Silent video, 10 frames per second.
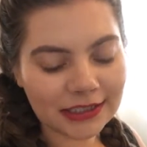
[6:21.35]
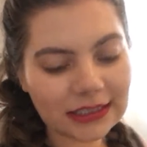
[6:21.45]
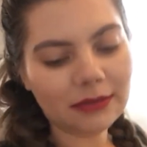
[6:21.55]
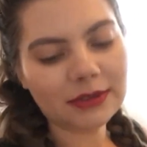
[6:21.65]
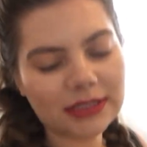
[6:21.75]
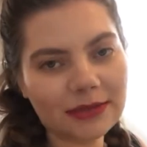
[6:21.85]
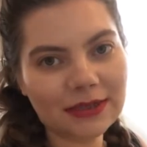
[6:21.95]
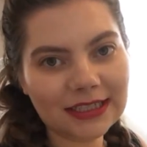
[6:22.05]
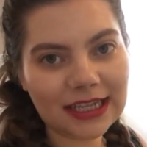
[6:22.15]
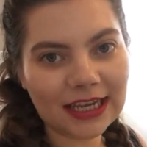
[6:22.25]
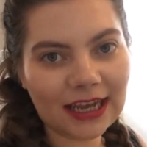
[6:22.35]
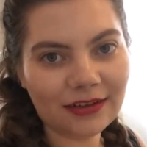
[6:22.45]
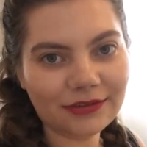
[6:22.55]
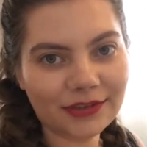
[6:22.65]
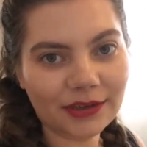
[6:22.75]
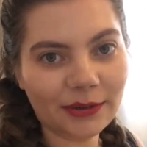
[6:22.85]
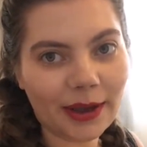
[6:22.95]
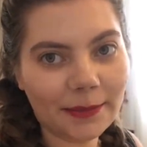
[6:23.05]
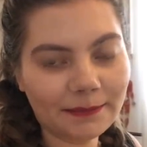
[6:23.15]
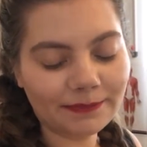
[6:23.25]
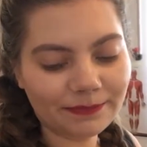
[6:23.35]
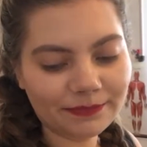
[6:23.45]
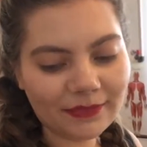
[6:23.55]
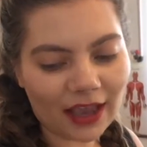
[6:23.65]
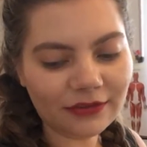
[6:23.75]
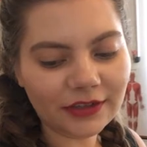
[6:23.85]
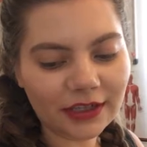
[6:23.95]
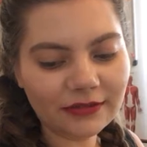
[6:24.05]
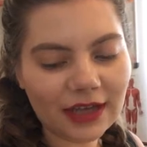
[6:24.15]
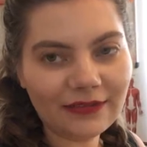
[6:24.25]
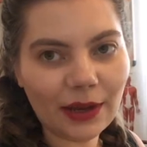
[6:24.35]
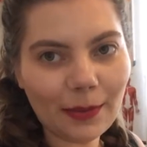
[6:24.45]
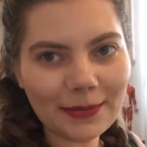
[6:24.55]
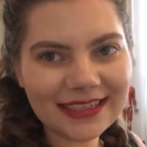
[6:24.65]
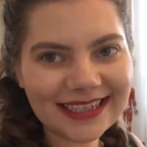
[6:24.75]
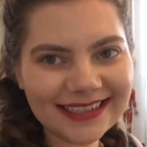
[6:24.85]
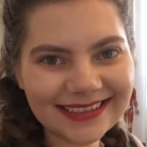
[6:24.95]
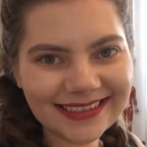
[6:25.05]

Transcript: So we'll see what it's like after I've eaten my pizza.